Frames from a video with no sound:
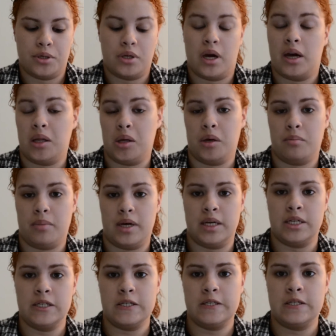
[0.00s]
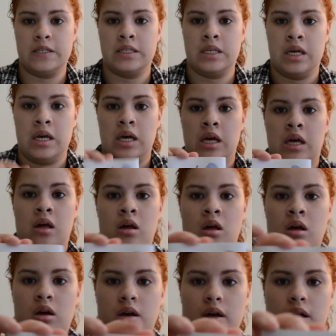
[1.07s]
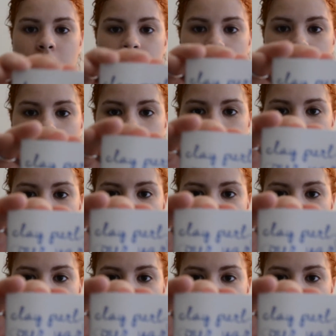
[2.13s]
nylon base, and that is